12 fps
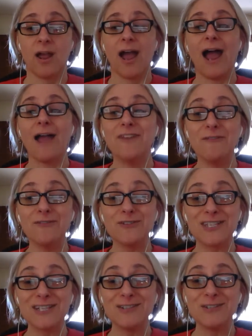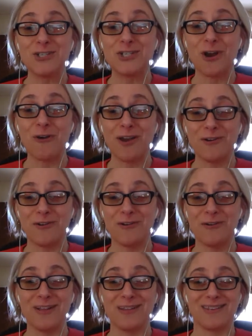I've never seen the show. I don't know
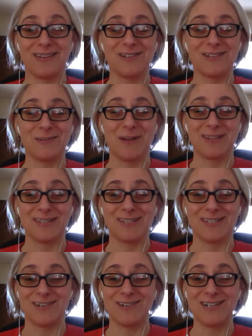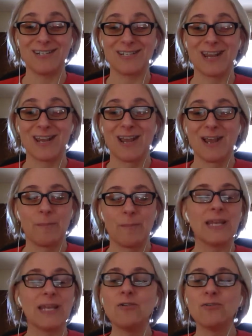anything else about the series, but
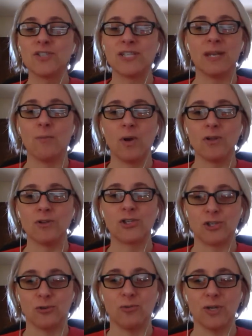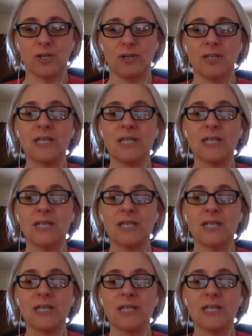they don't seem well suited.